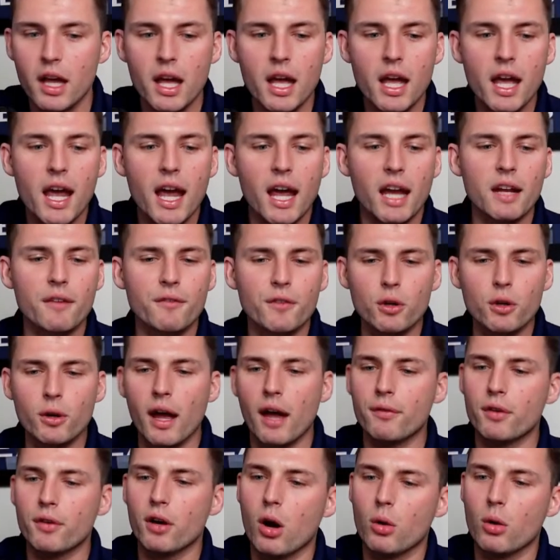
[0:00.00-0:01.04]
And if you
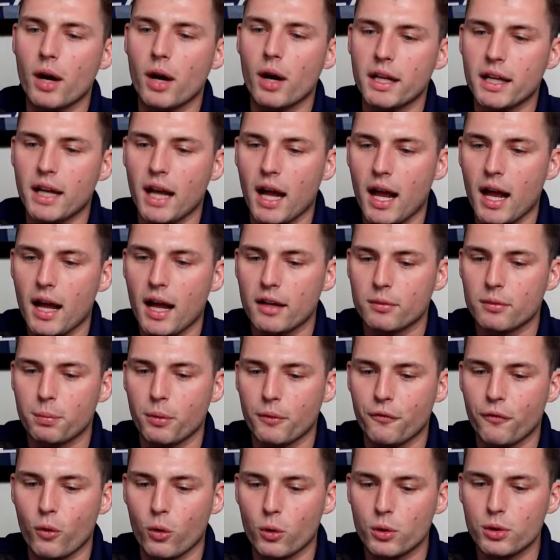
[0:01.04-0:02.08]
haven't already, guys,
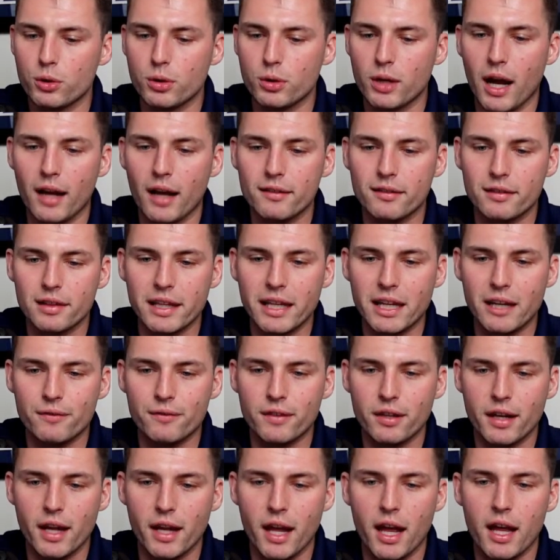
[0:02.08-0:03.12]
before you guys leave
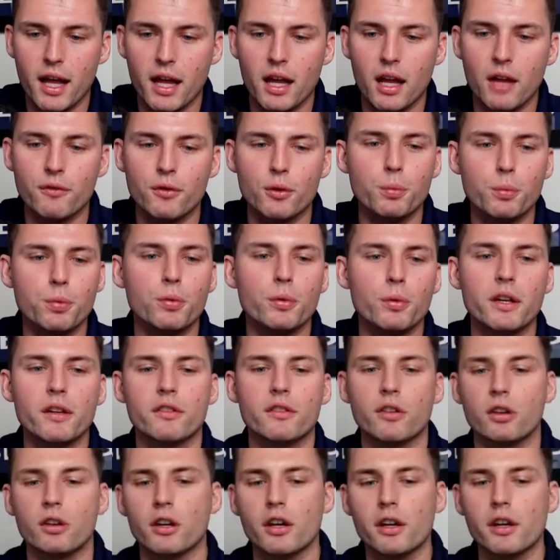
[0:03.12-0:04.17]
today, if you please
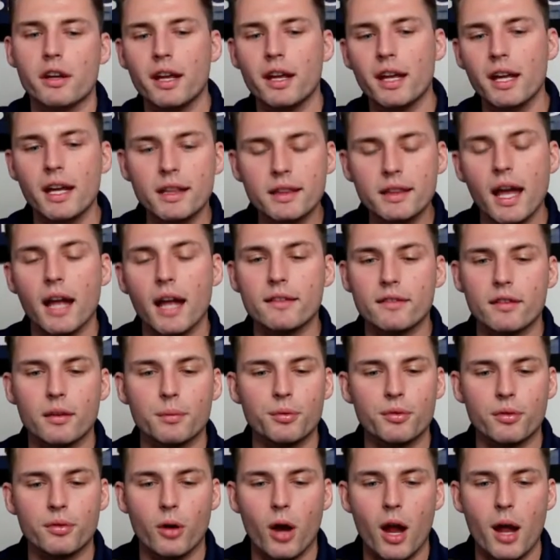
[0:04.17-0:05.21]
could hit that
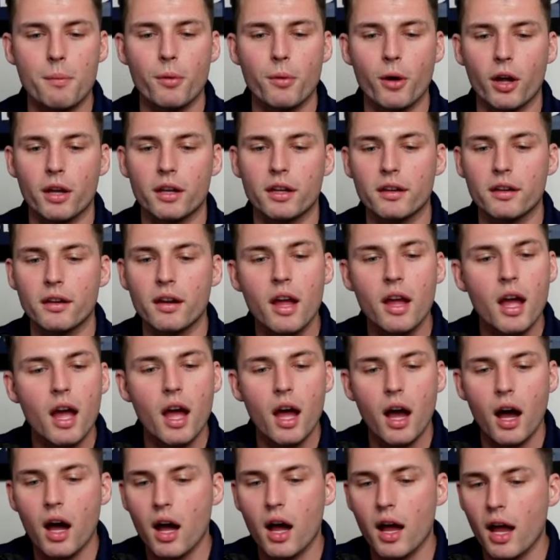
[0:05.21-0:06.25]
subscribe button,
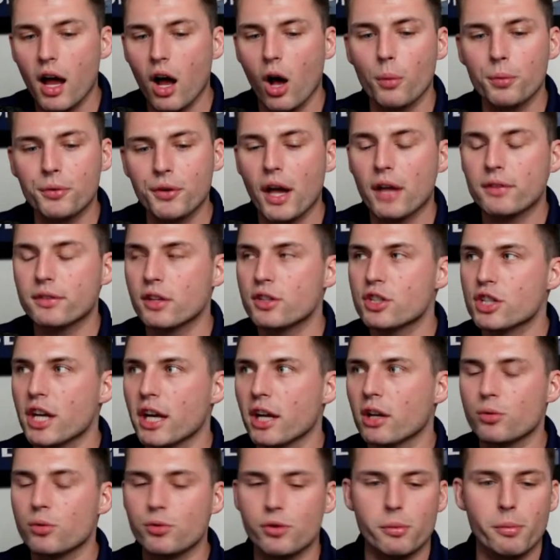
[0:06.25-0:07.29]
uh, helps out the
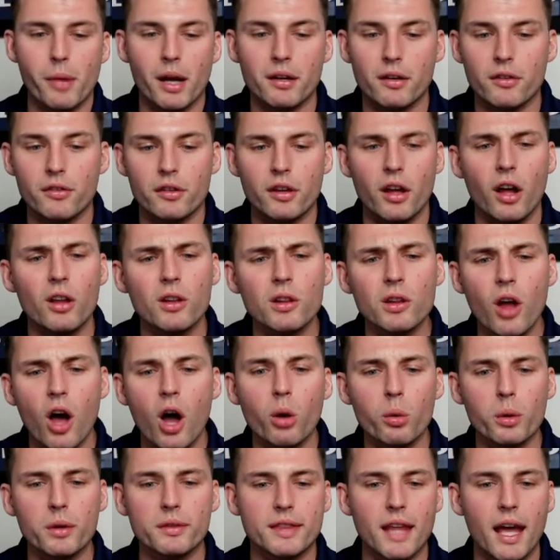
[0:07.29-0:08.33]
channel tremendously,
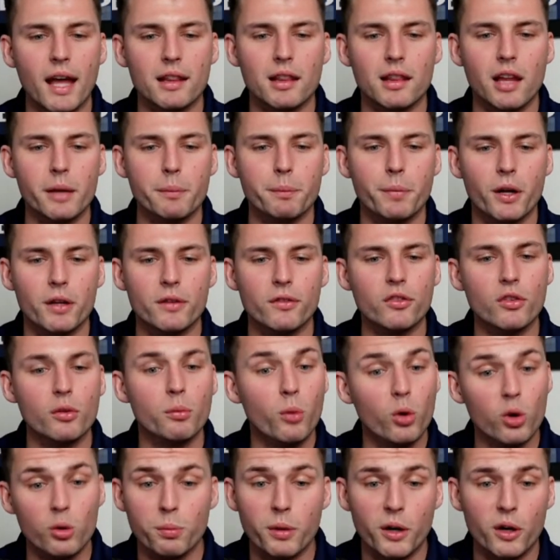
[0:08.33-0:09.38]
along with that like button. So
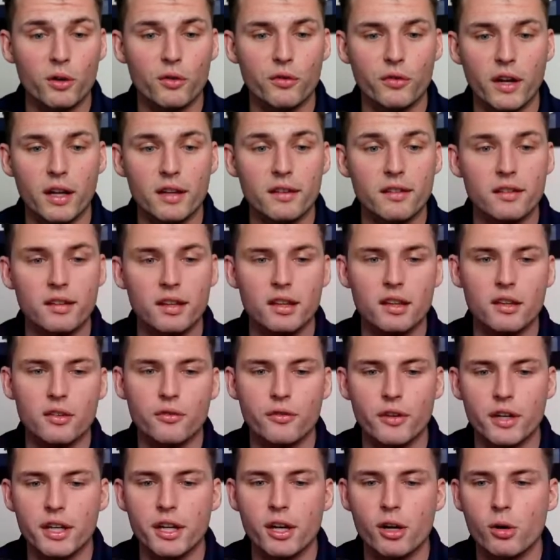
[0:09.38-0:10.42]
more Bears fans see this
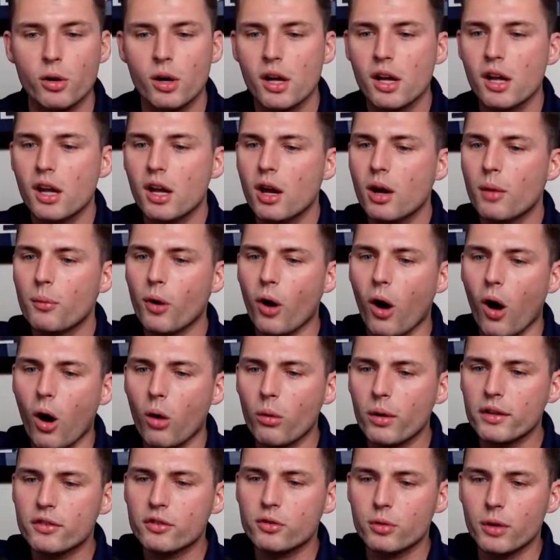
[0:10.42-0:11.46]
video, but
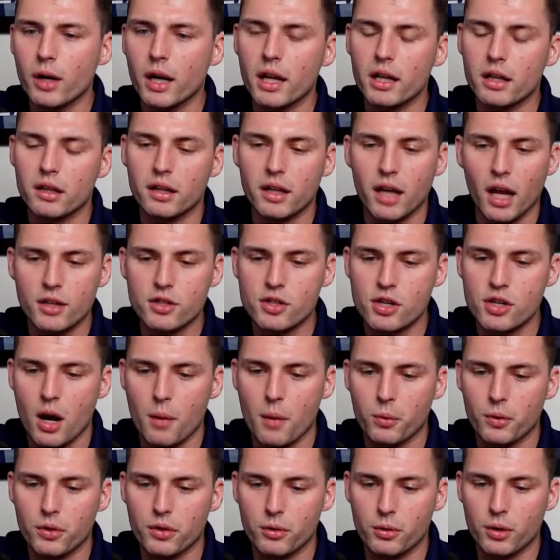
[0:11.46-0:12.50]
always great catching up
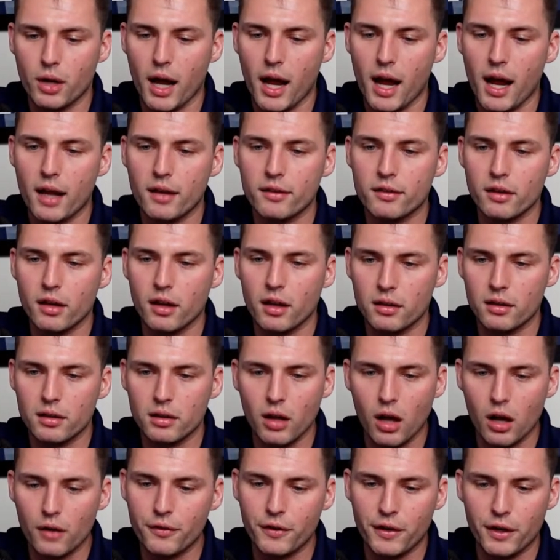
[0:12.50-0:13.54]
with you guys.
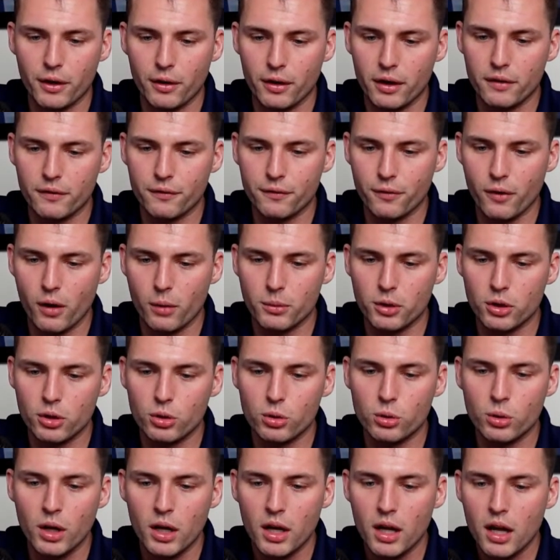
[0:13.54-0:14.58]
Love hearing from
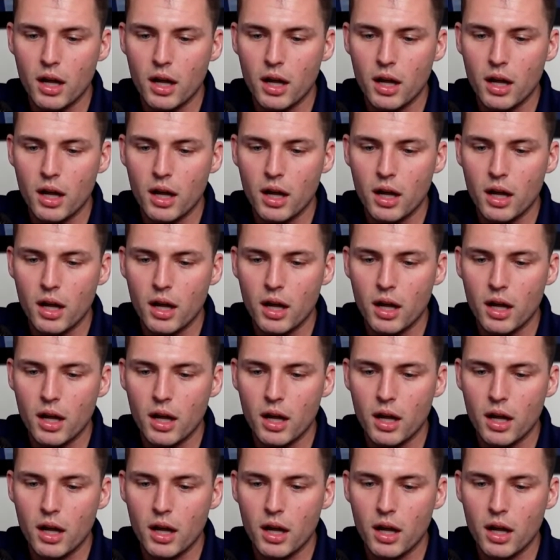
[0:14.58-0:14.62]
you.